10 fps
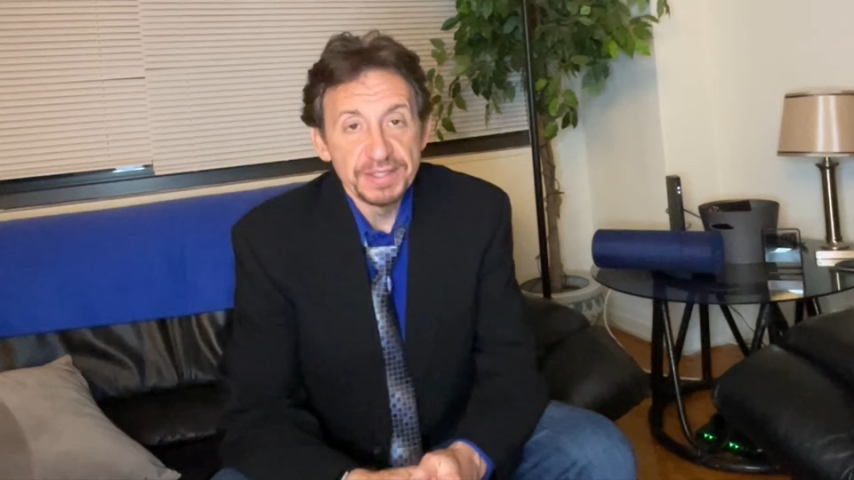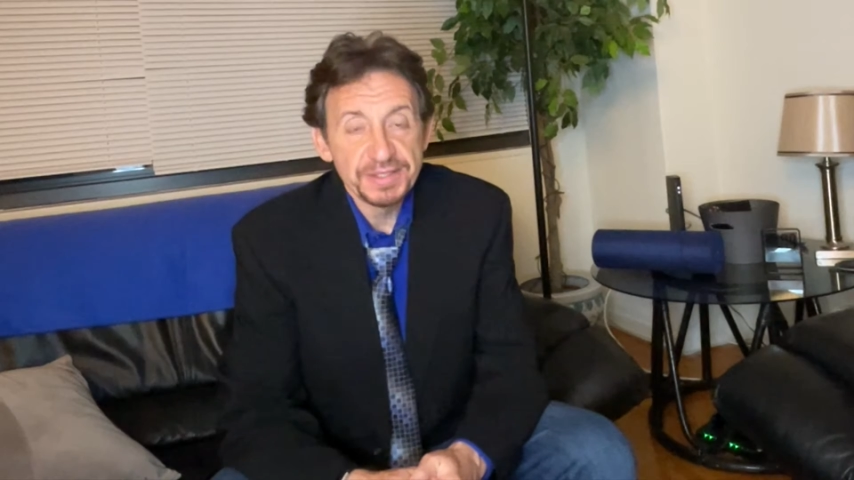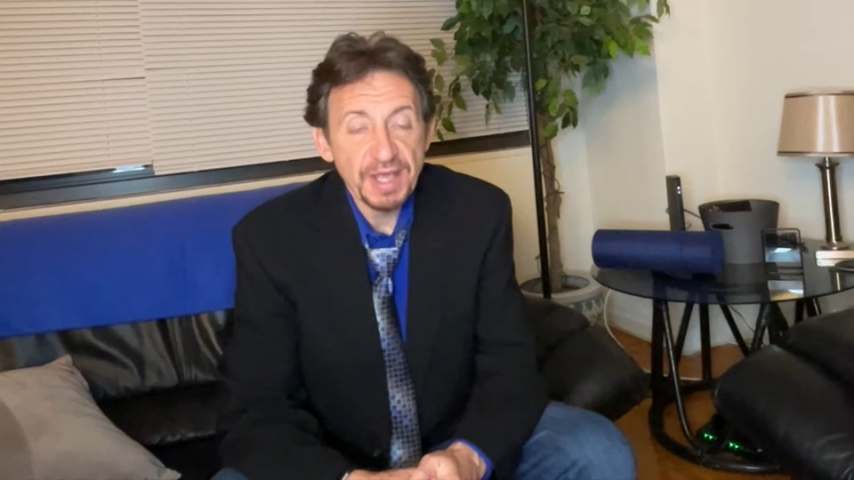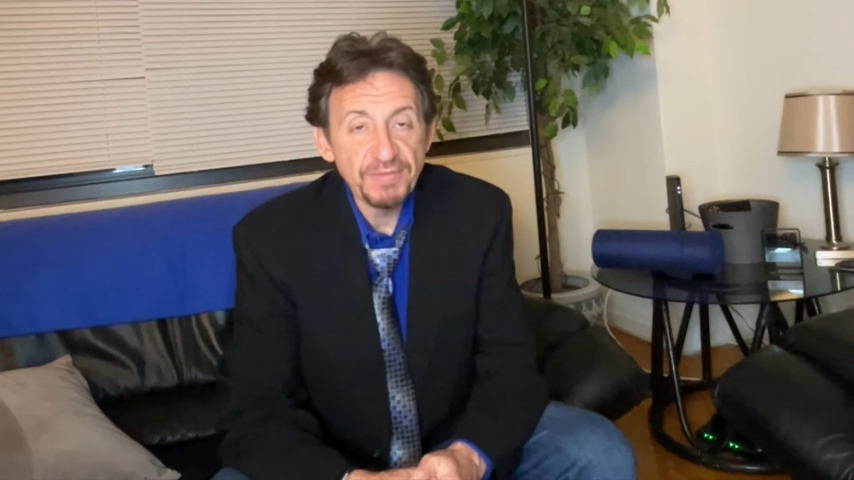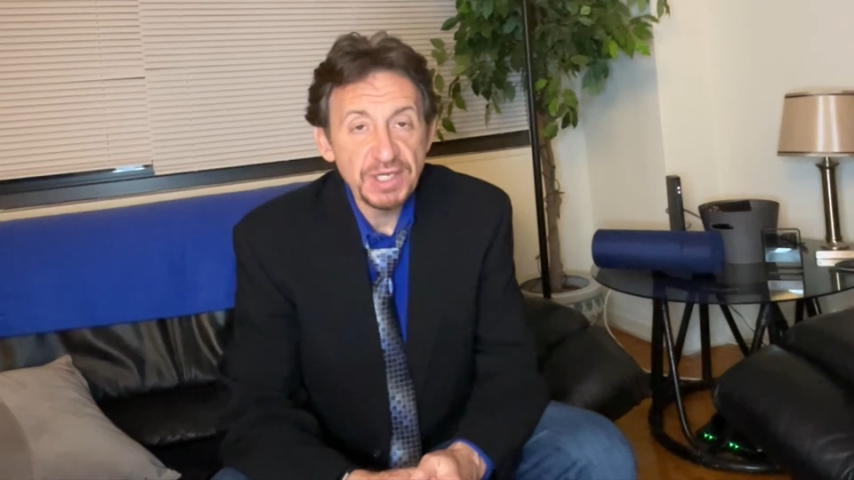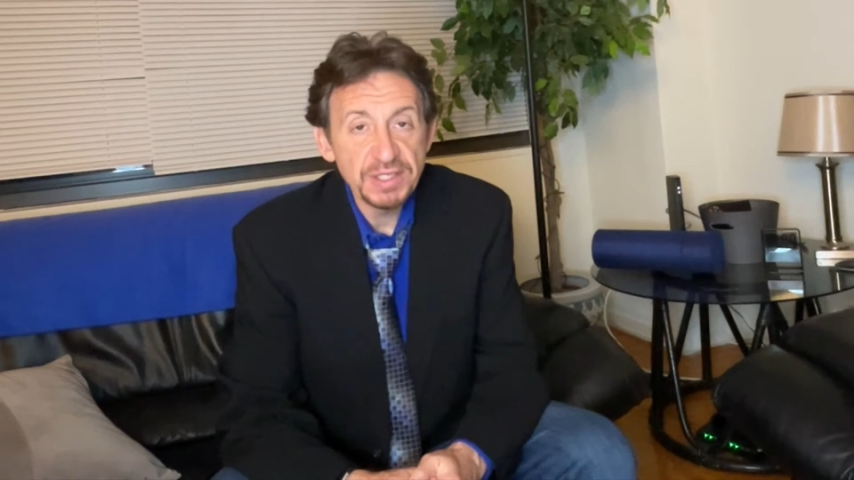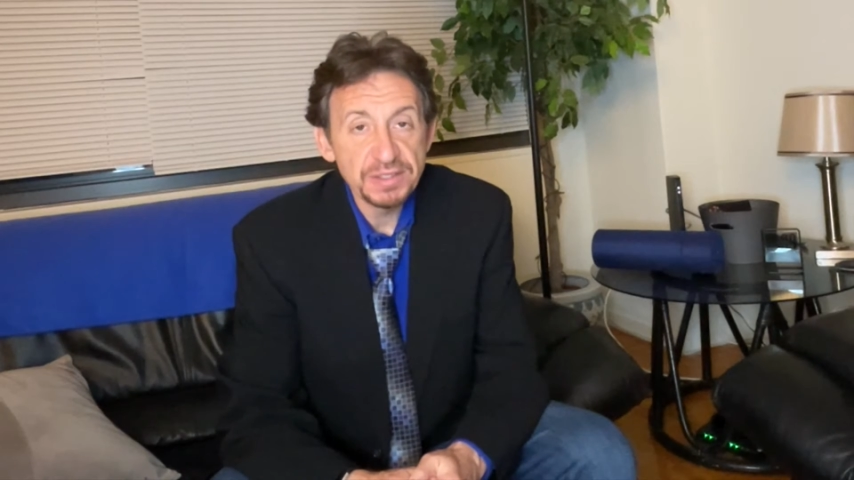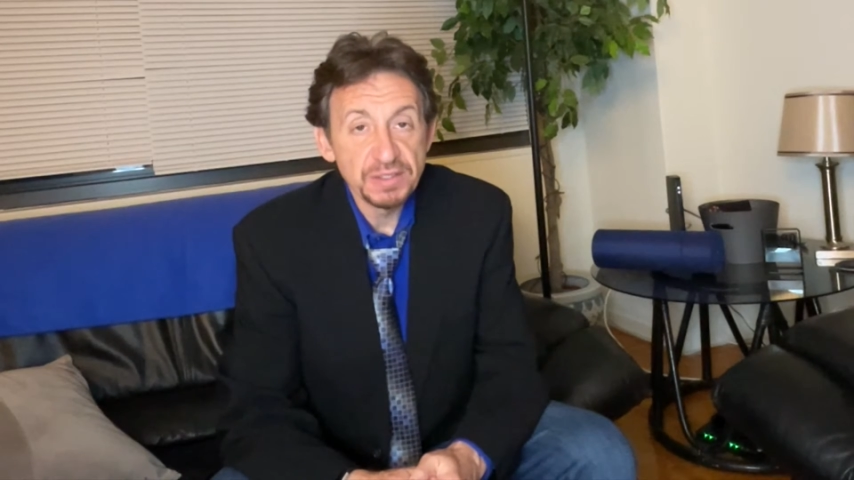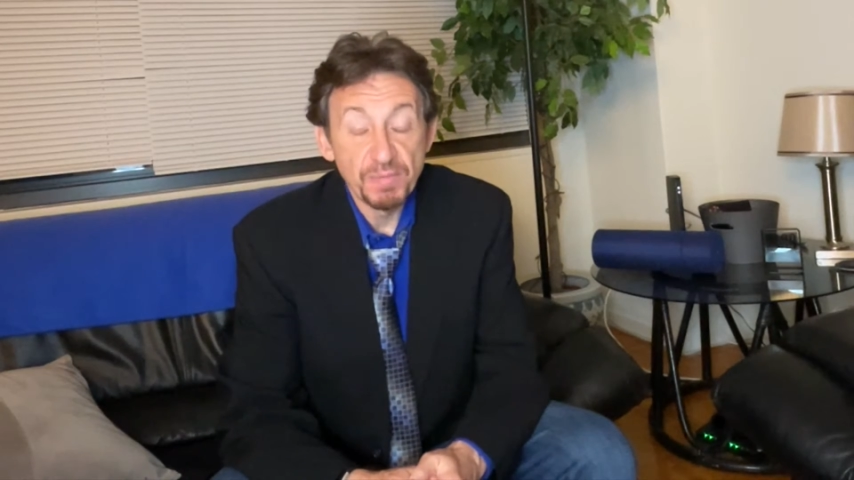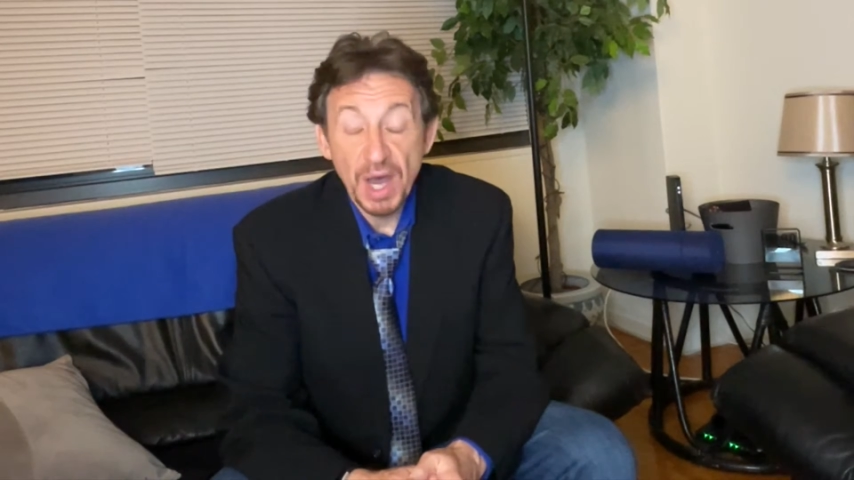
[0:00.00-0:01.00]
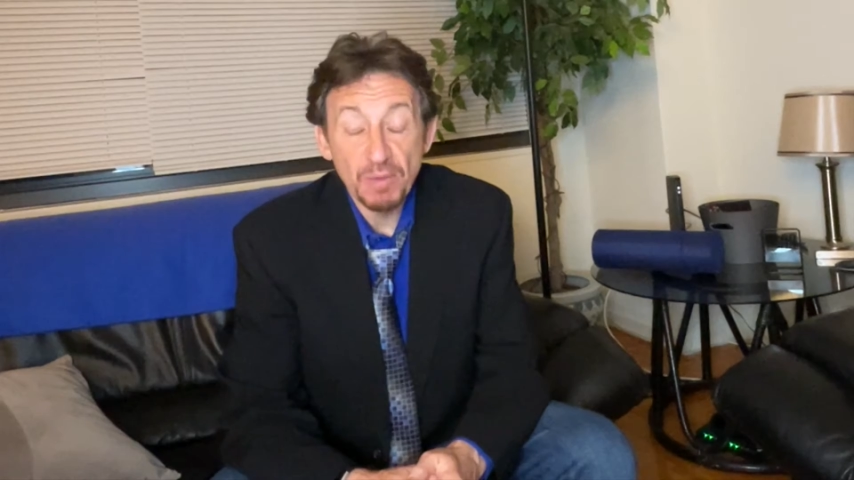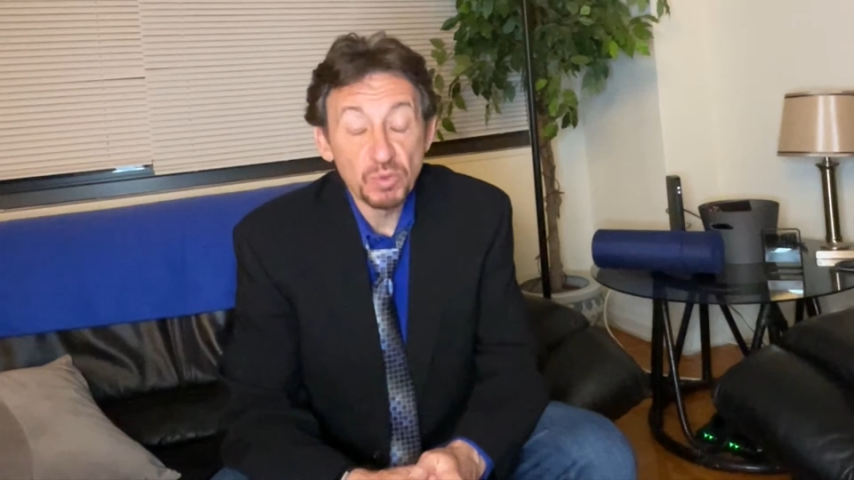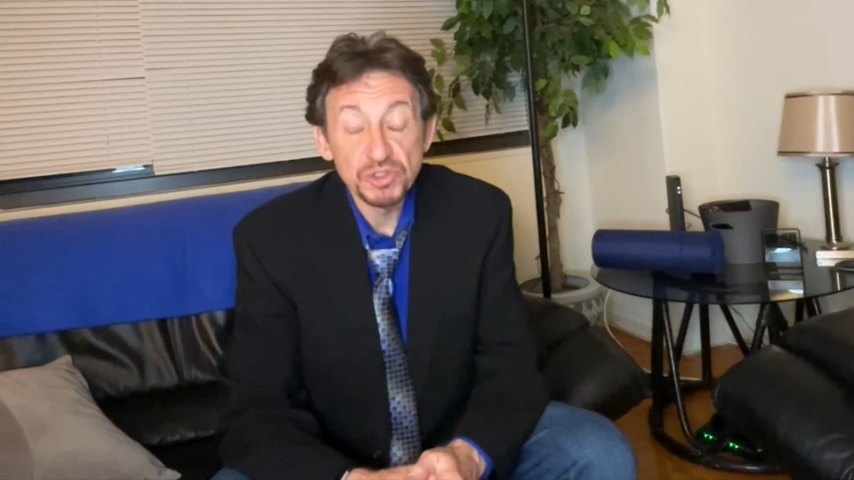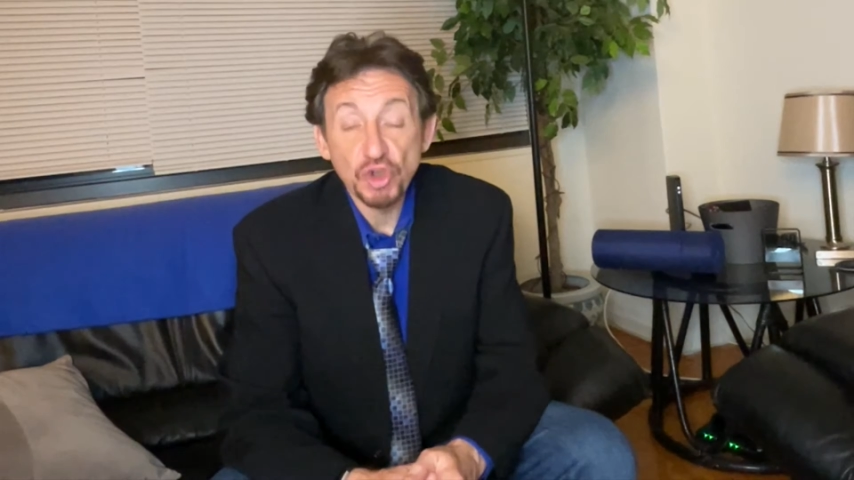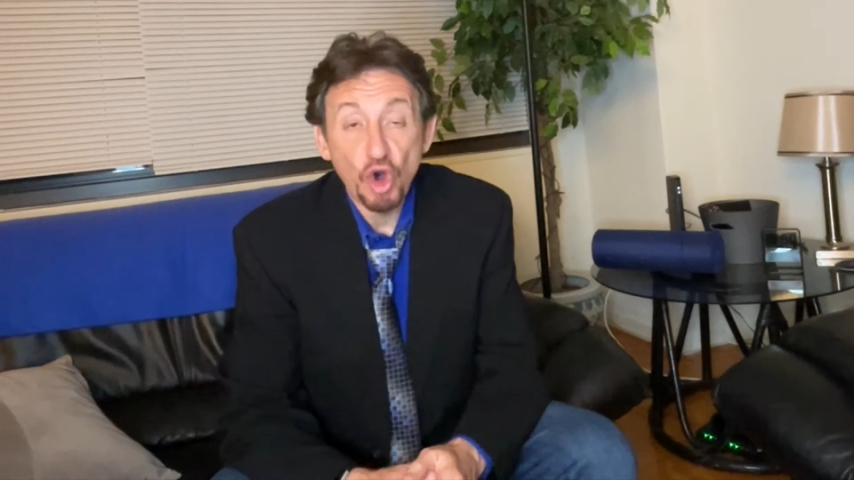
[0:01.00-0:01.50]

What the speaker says: 70s, the mob was